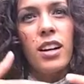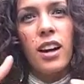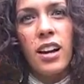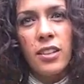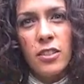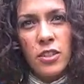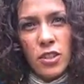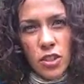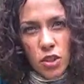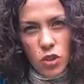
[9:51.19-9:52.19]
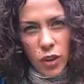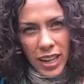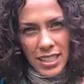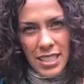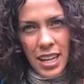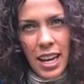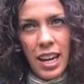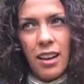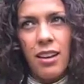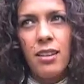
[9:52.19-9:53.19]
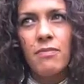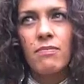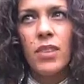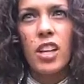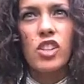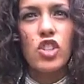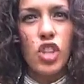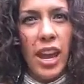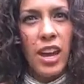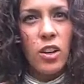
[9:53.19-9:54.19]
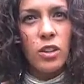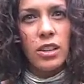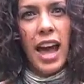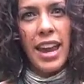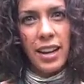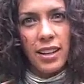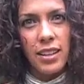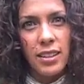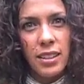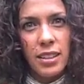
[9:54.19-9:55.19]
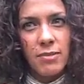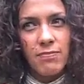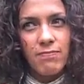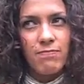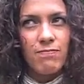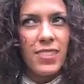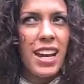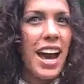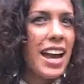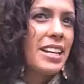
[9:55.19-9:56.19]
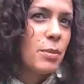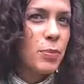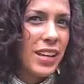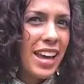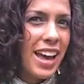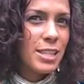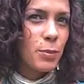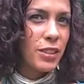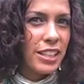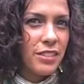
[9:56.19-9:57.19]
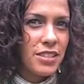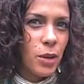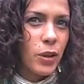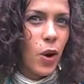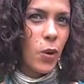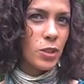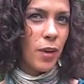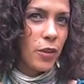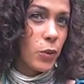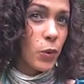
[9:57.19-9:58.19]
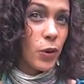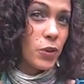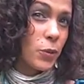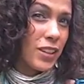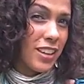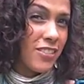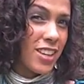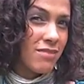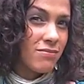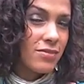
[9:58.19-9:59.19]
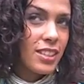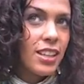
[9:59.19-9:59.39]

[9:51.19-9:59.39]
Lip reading: constricting, jail-like kind of BS beliefs that we hold about the world that we live in.